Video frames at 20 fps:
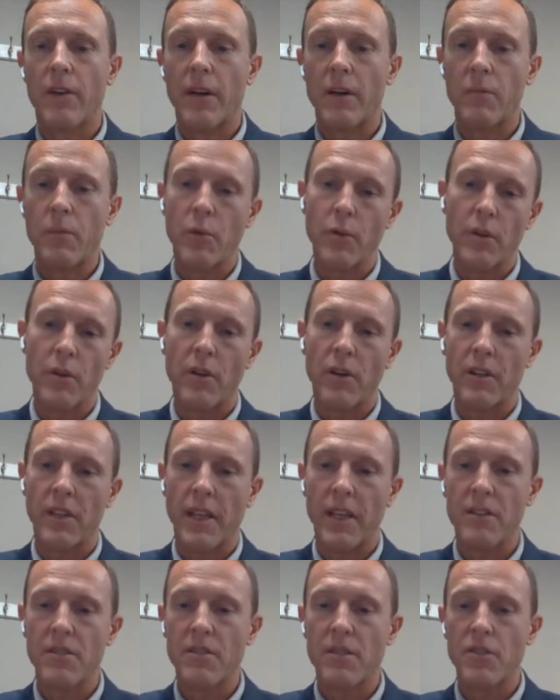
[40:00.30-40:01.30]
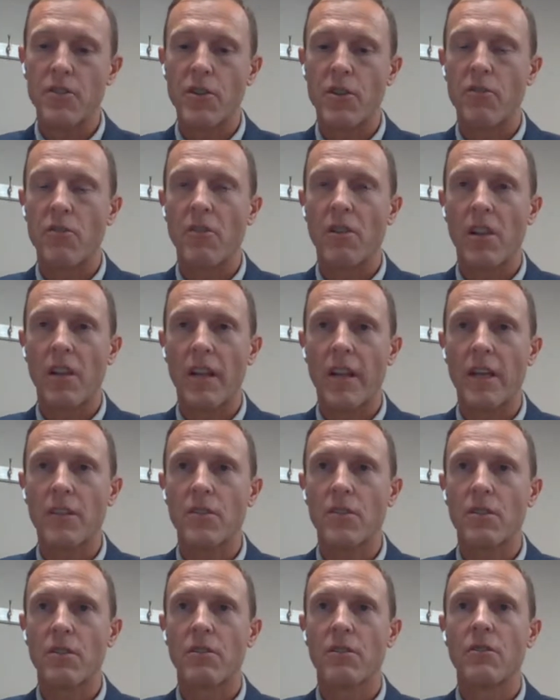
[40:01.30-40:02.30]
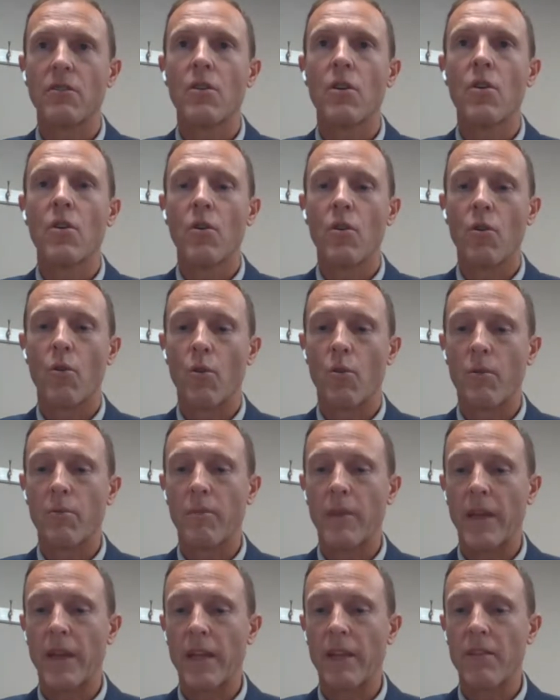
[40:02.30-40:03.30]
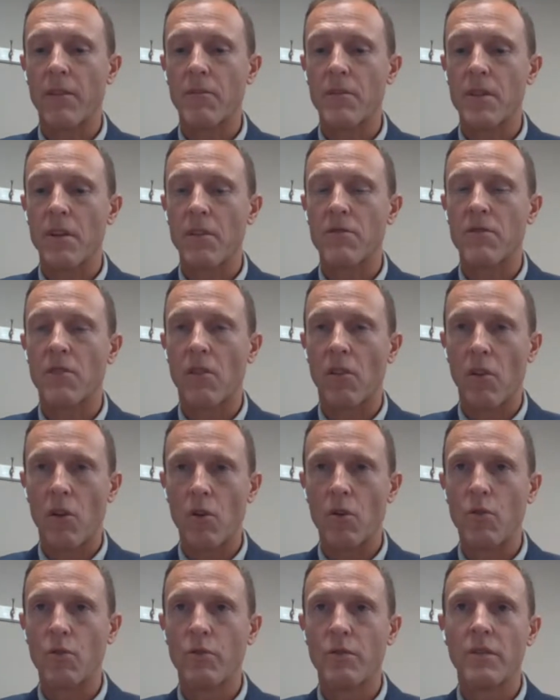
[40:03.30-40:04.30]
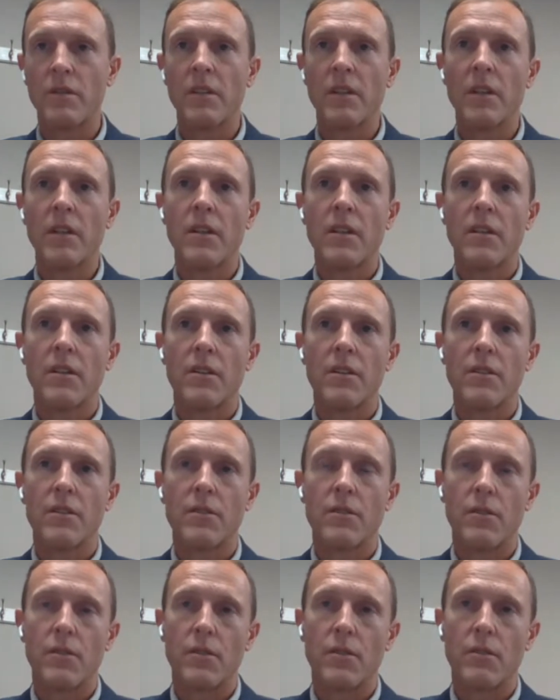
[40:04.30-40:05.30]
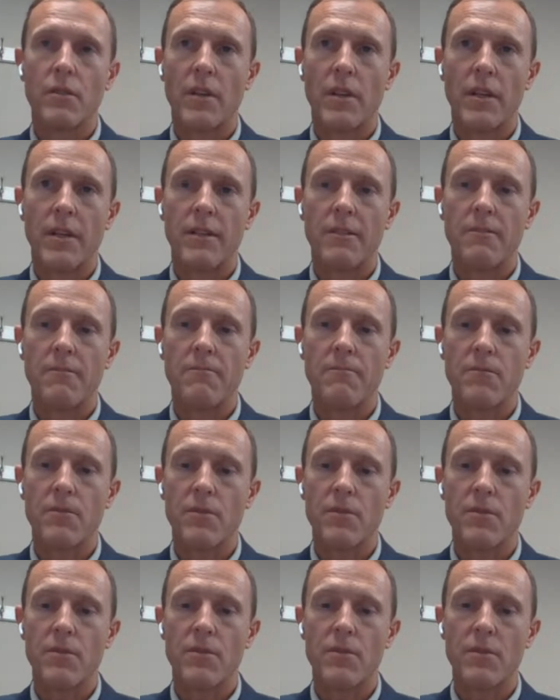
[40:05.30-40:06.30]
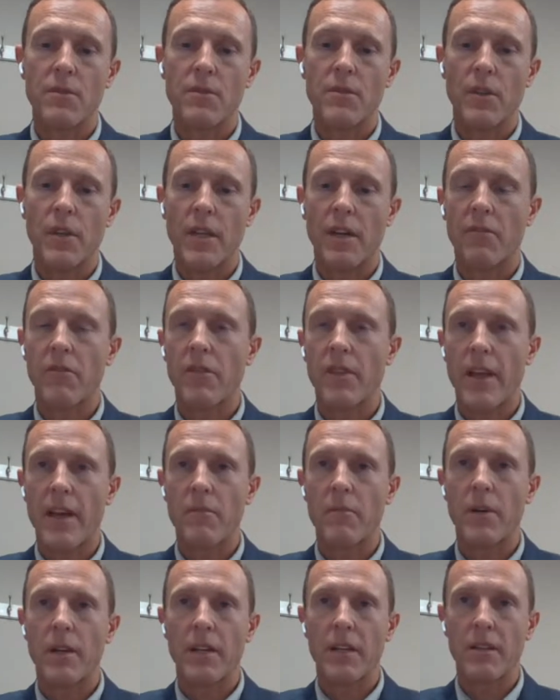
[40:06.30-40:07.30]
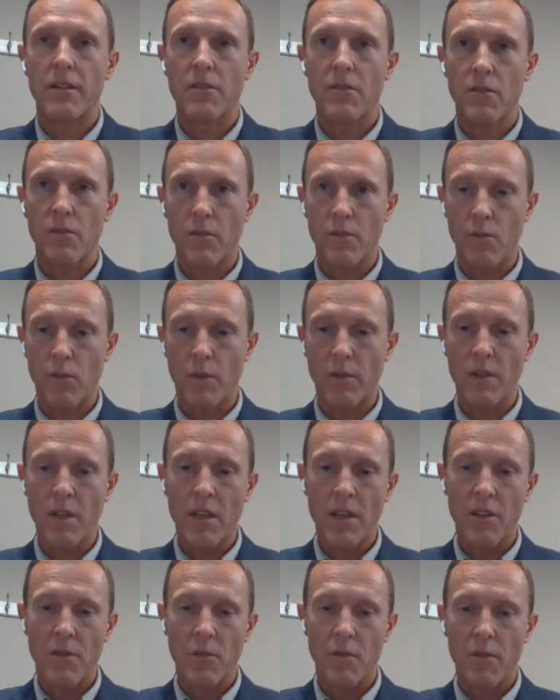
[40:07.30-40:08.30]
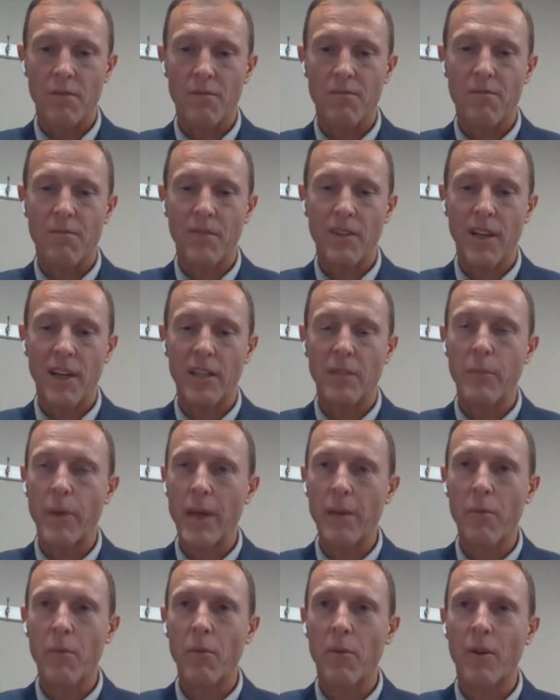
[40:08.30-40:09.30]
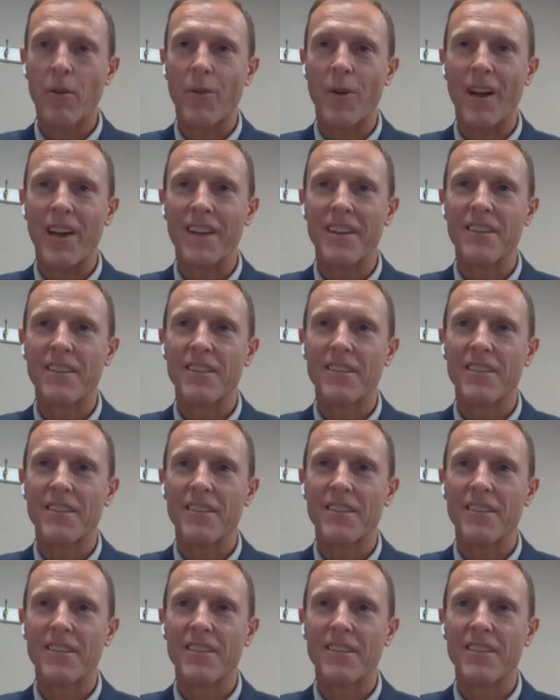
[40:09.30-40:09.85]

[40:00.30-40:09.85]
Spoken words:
put it on against the general election, or give themselves a loan to cover that money. So we got the paperwork right,